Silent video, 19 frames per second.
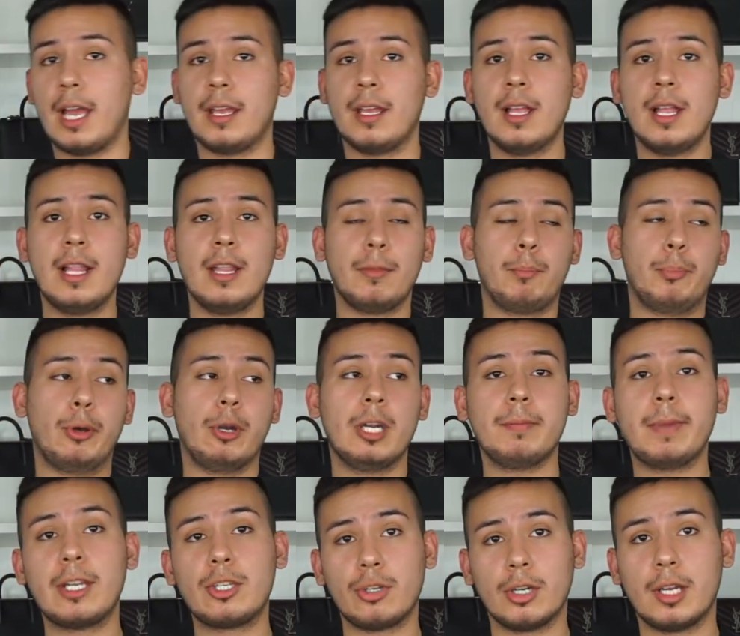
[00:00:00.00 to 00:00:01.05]
I put it in
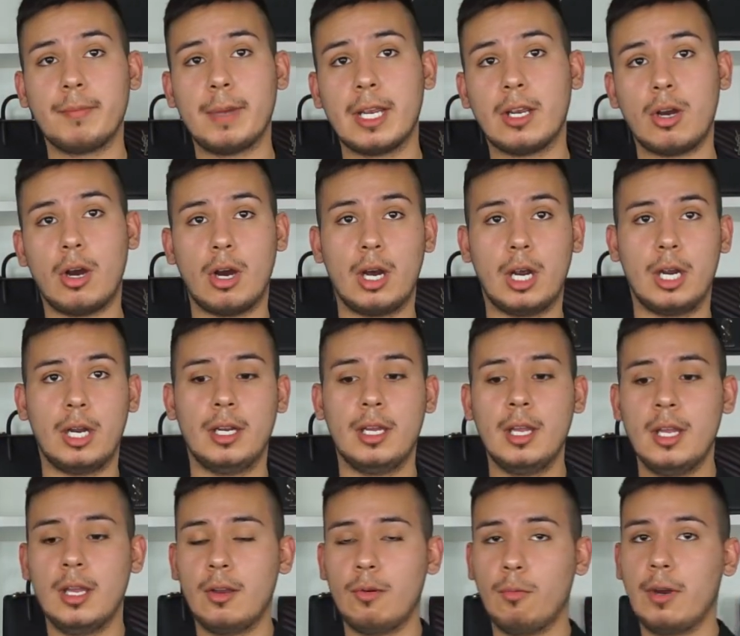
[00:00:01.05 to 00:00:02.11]
my trunk of my car
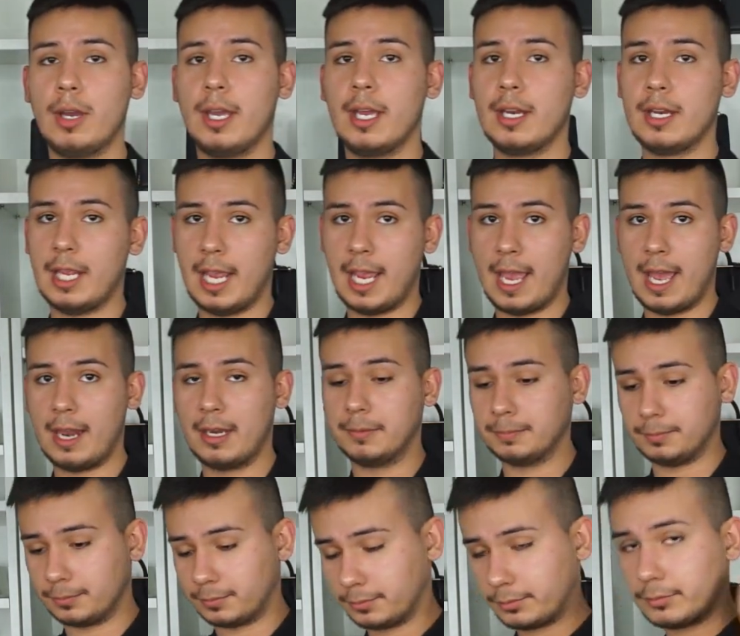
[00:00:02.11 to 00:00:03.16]

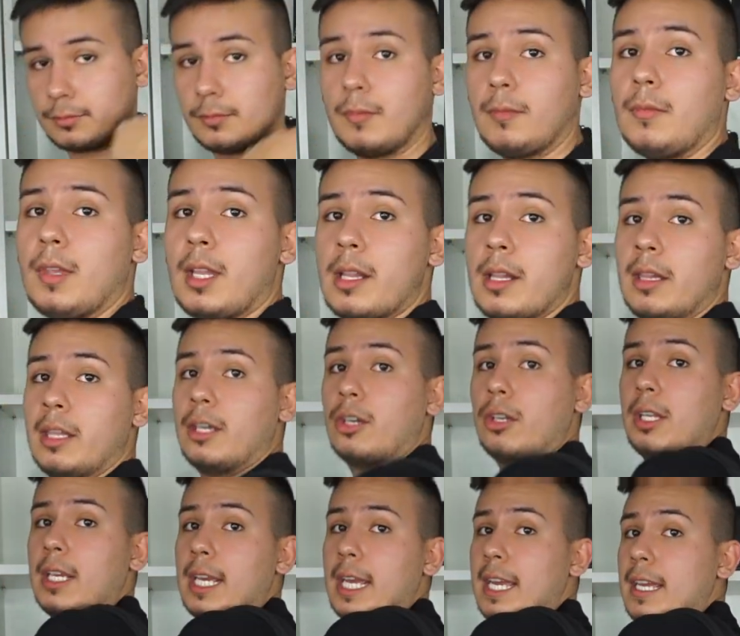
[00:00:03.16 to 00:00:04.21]
and
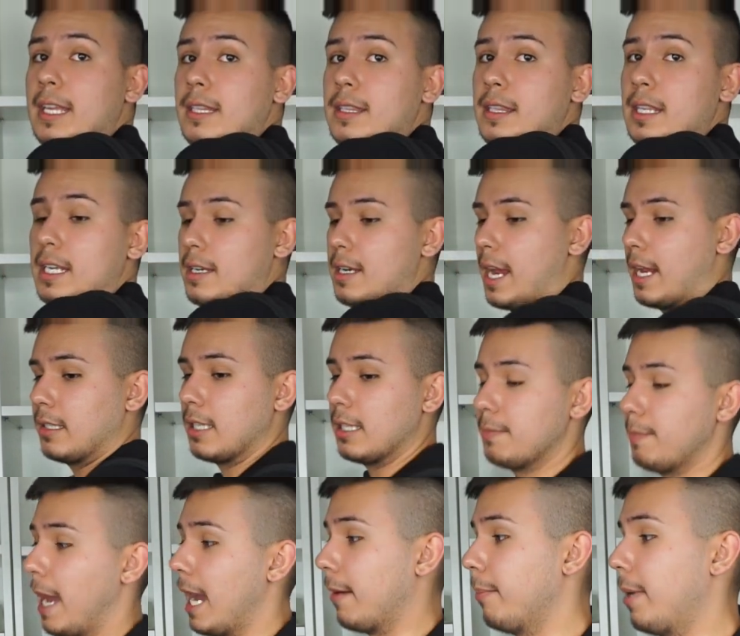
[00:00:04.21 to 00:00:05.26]
literally, it is the
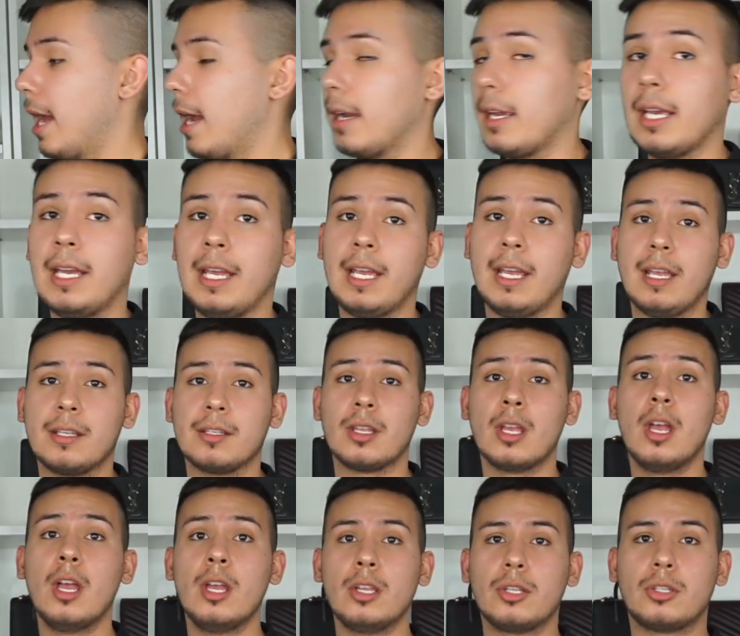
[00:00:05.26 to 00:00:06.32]
nicest backpack. It is
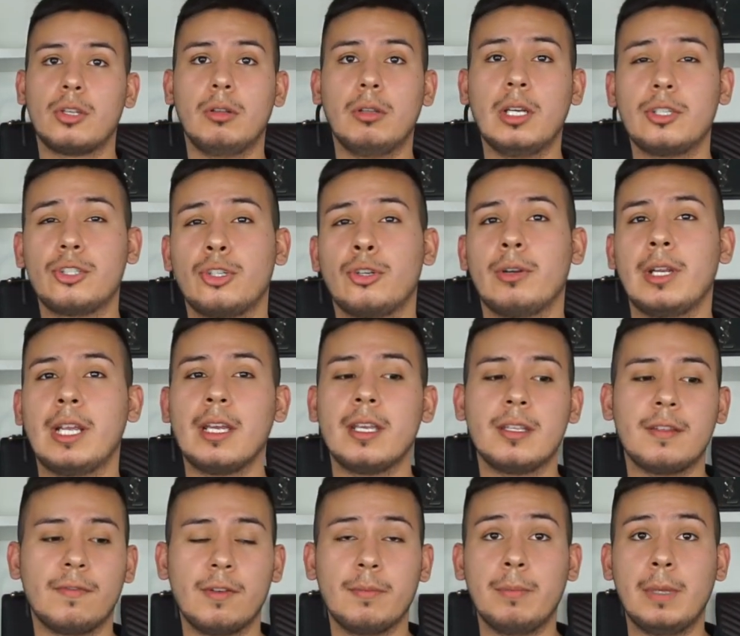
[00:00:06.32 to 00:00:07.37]
so
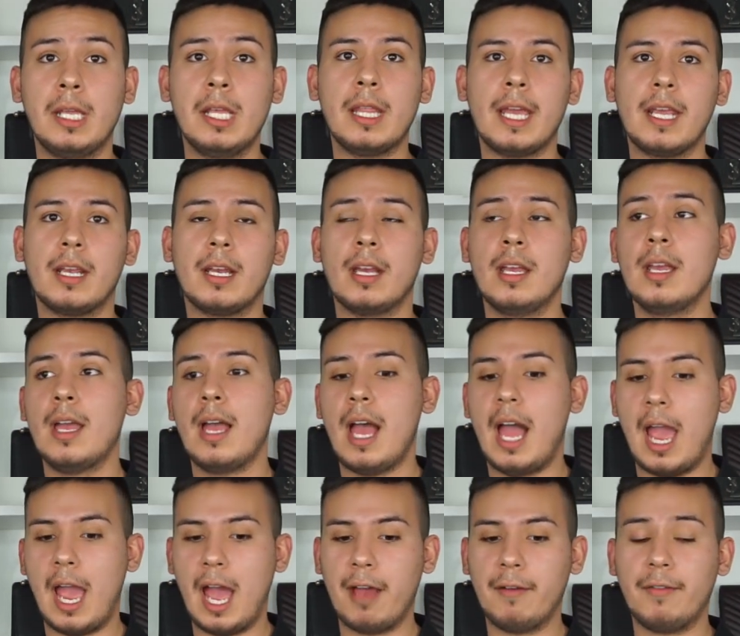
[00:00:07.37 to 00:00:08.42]
luxurious for me, like,
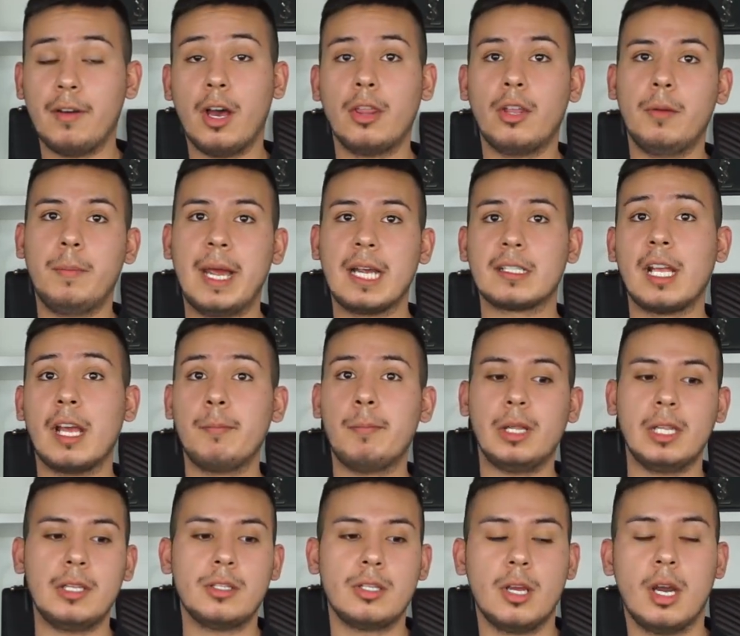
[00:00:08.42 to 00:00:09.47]
I have other bags. I have
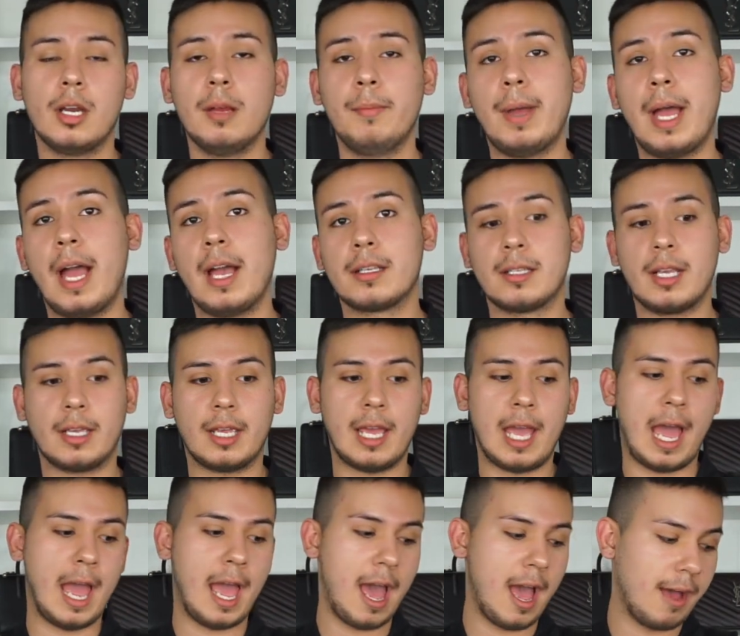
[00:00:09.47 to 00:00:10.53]
Balenciaga bags.
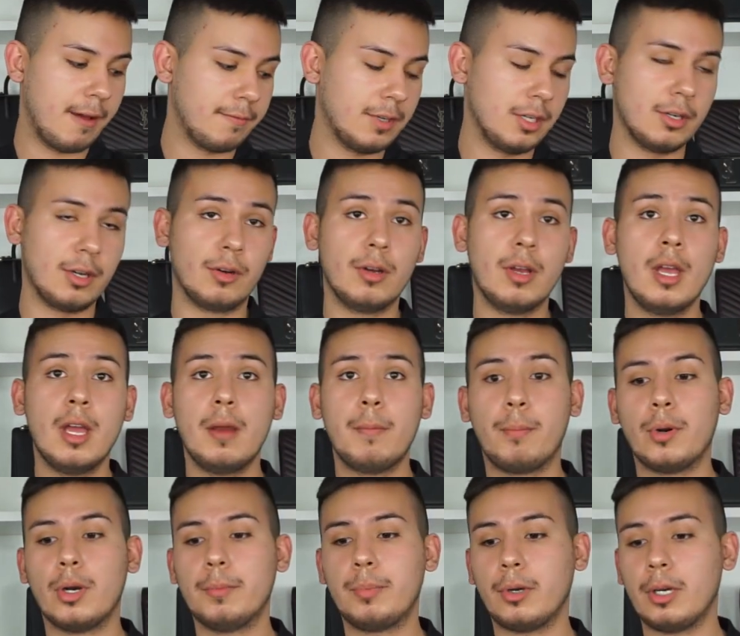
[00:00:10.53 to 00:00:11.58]
Like, I have, you know,
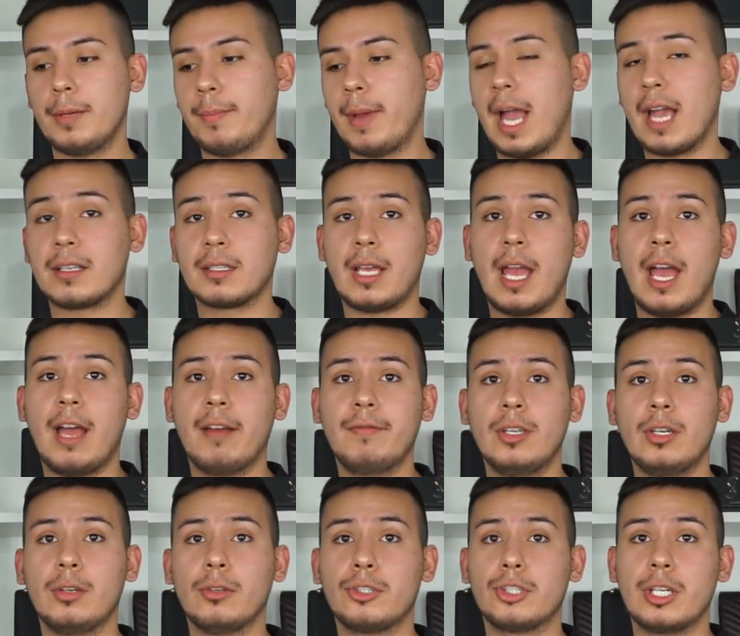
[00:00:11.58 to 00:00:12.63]
Burberry bags. I have,
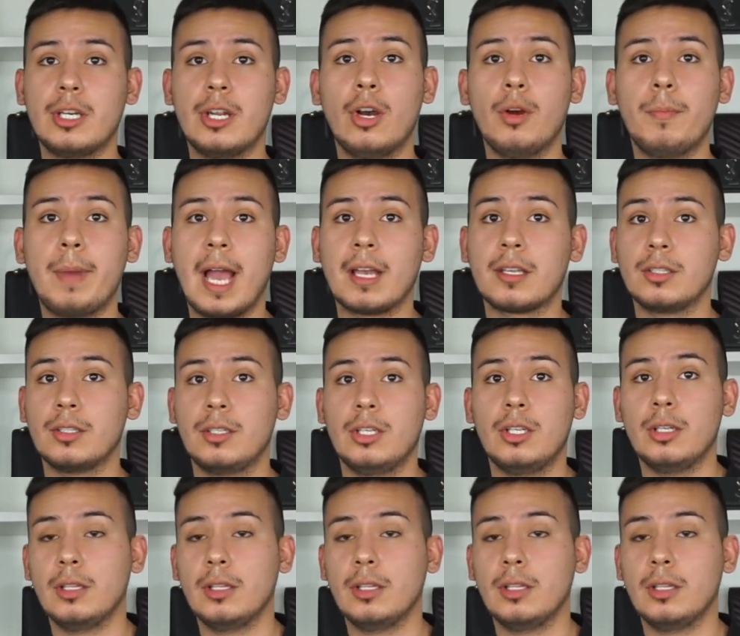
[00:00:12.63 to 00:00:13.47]
you know, Chanel bags.